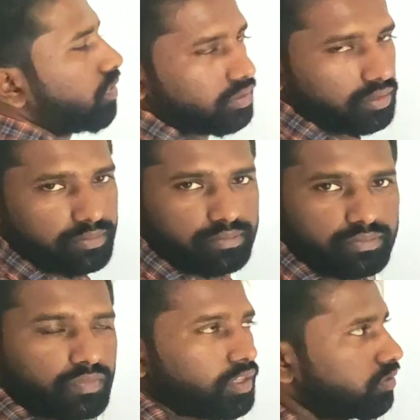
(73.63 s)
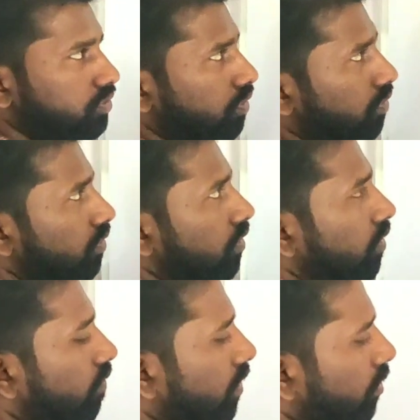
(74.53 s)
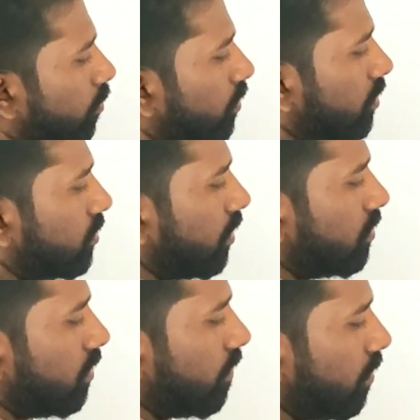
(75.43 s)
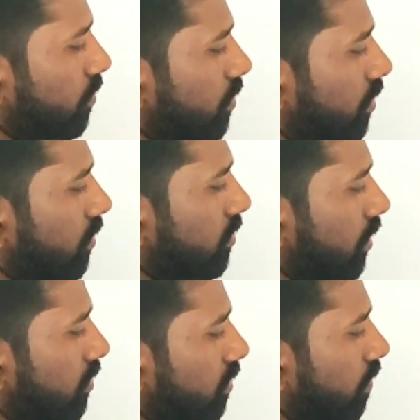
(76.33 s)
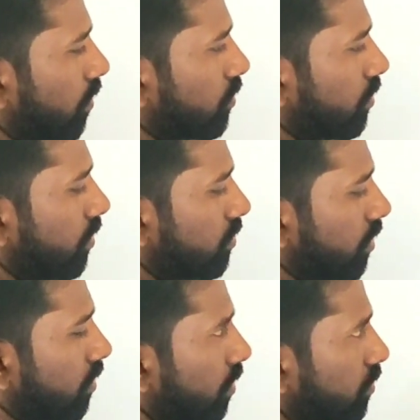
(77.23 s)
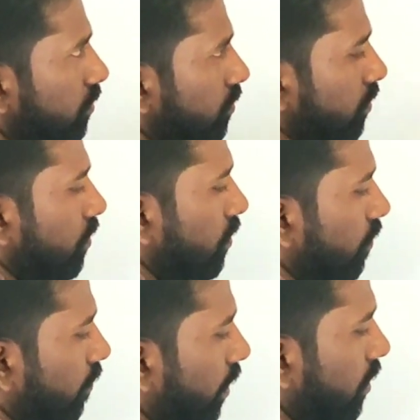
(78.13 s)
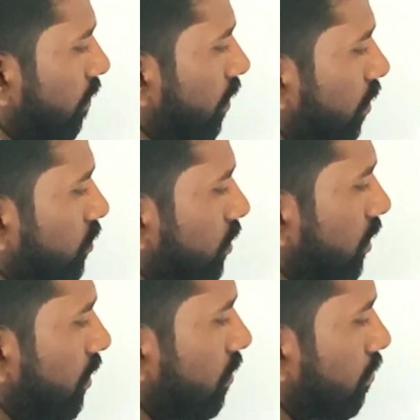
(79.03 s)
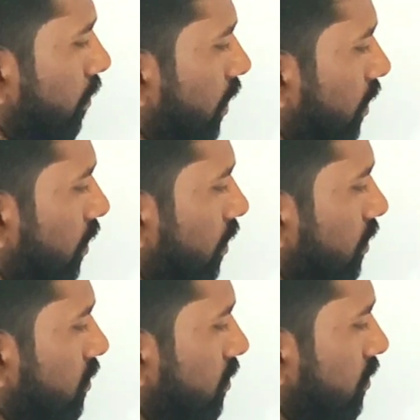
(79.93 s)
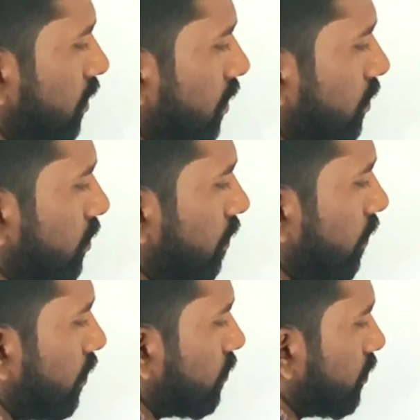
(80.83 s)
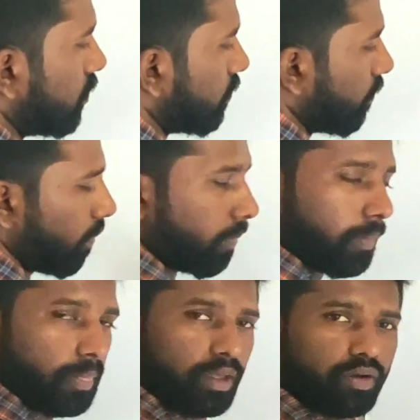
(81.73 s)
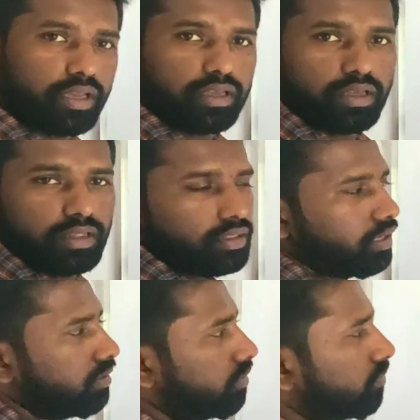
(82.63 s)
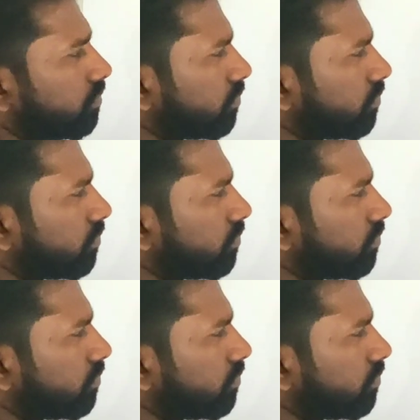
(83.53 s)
vector. So, what about the change in velocity? Change in velocity is equal to final velocity minus initial velocity. Okay, then